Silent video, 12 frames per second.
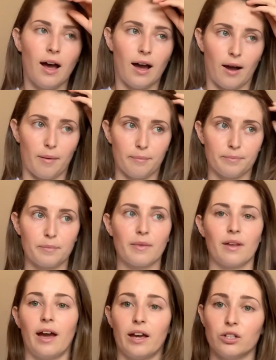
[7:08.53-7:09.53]

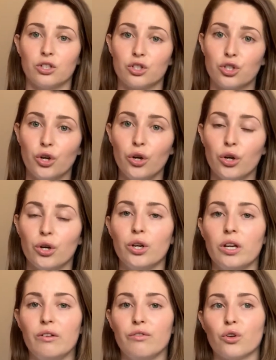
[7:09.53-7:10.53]
And
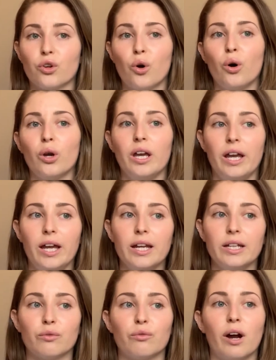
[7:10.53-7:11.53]
two, if you're not
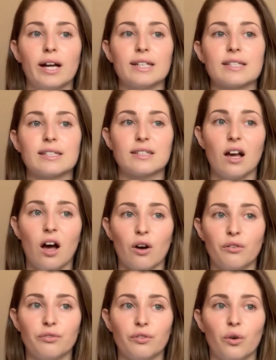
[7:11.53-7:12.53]
eating the right
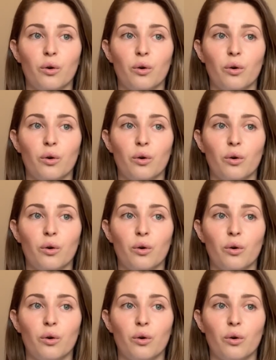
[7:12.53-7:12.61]
stuff